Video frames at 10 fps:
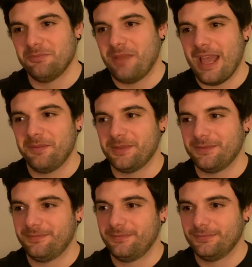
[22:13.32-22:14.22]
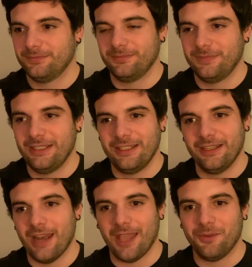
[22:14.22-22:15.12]
Perhaps he
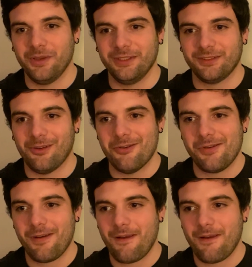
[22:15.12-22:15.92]
didn't like what he saw.